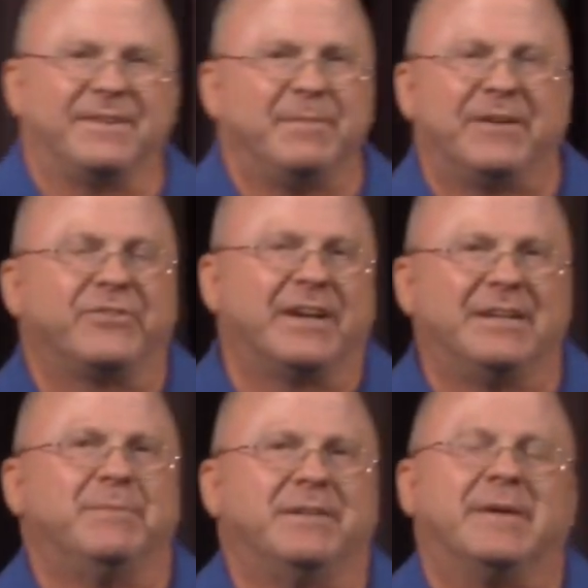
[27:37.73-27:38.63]
I'm not trying
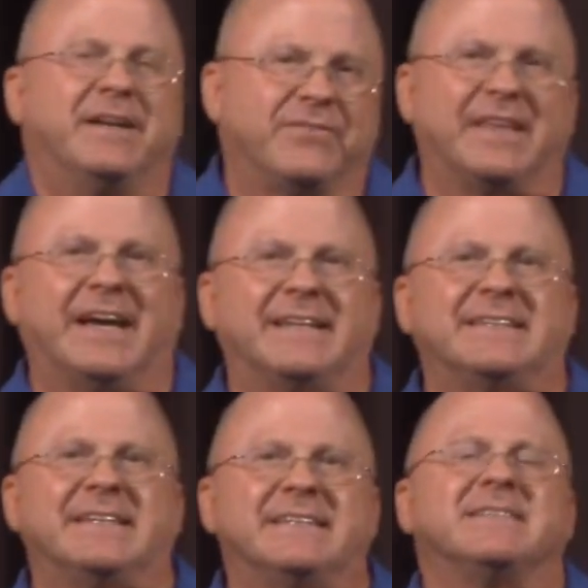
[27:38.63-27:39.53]
to minimize
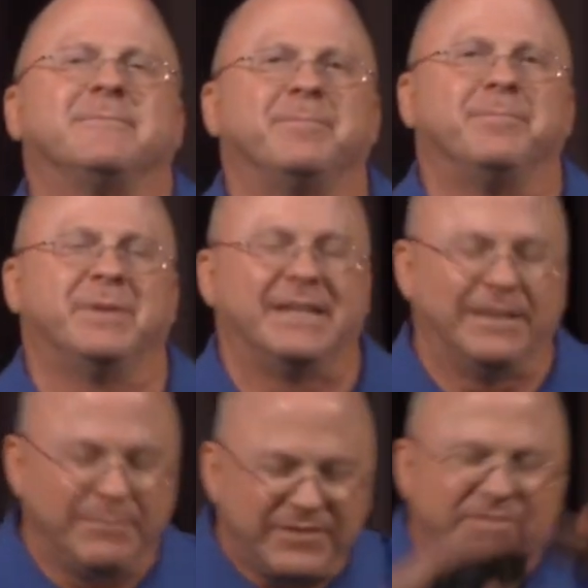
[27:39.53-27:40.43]
that. But in
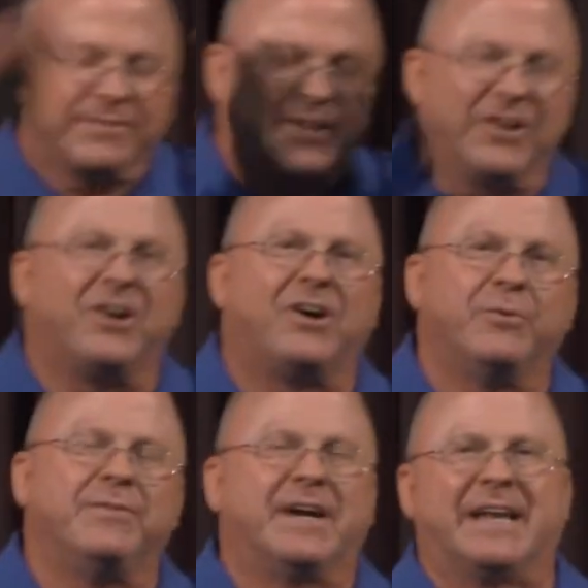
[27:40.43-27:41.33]
the midst of it all,
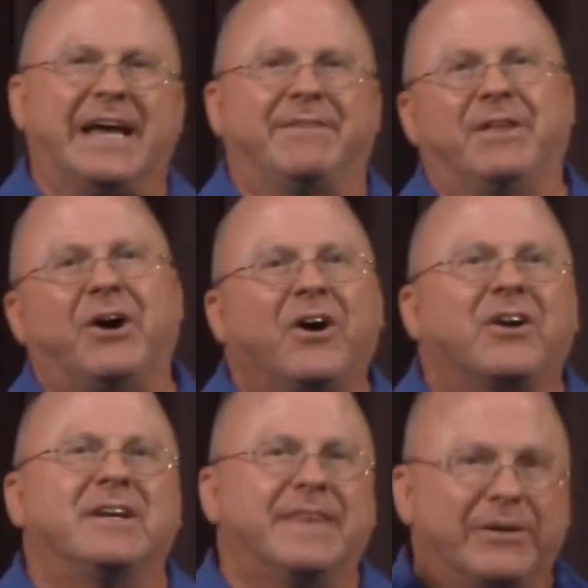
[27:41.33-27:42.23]
we've got to have the
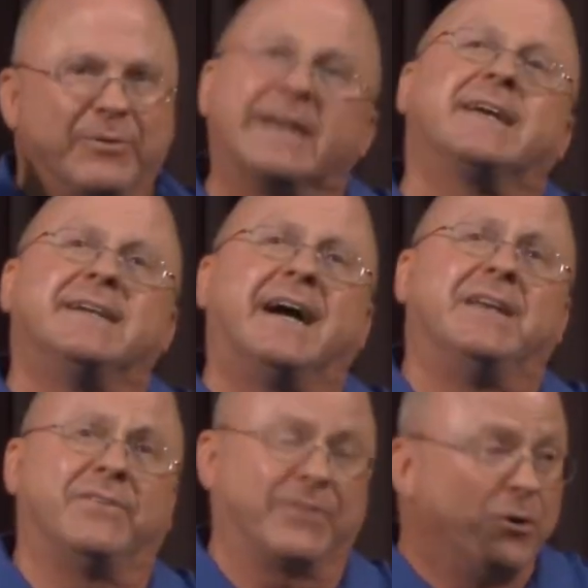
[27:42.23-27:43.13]
heart that
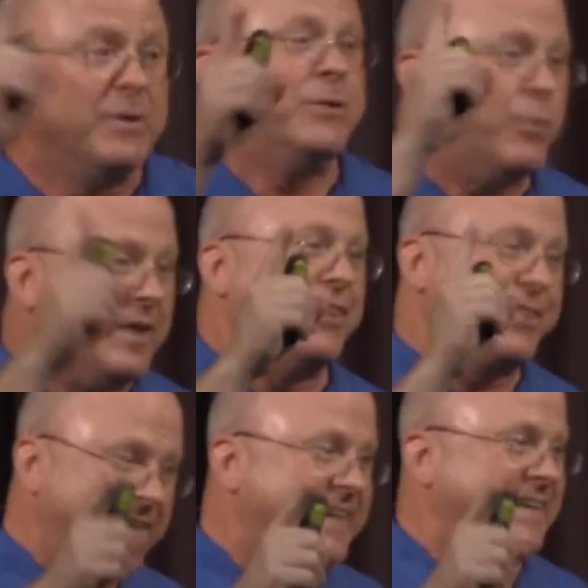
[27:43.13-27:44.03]
recognizes only one
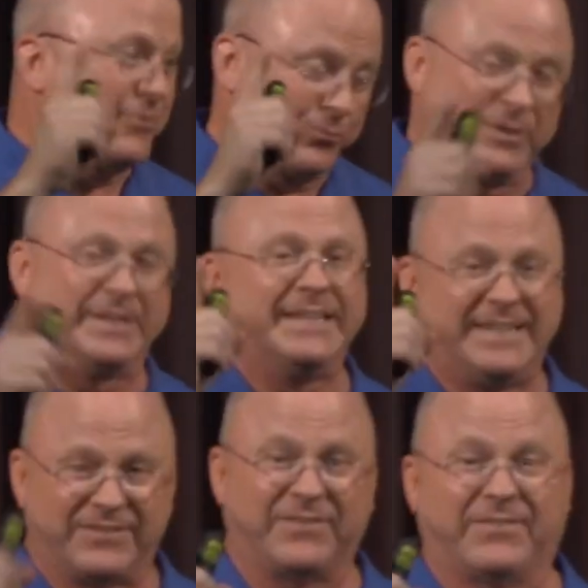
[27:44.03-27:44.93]
thing is really
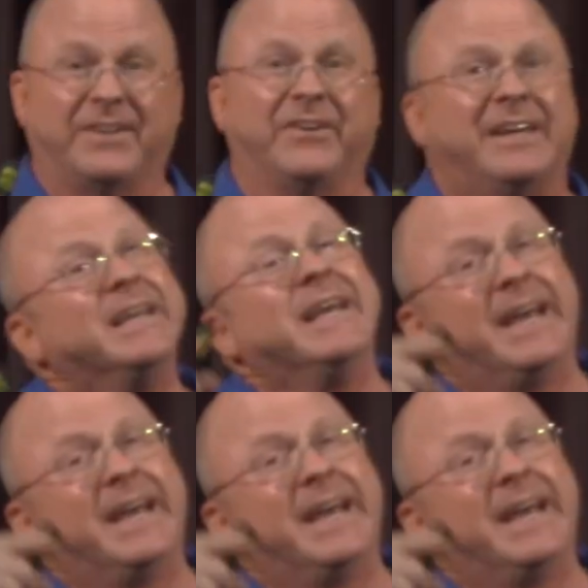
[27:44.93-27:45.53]
necessary,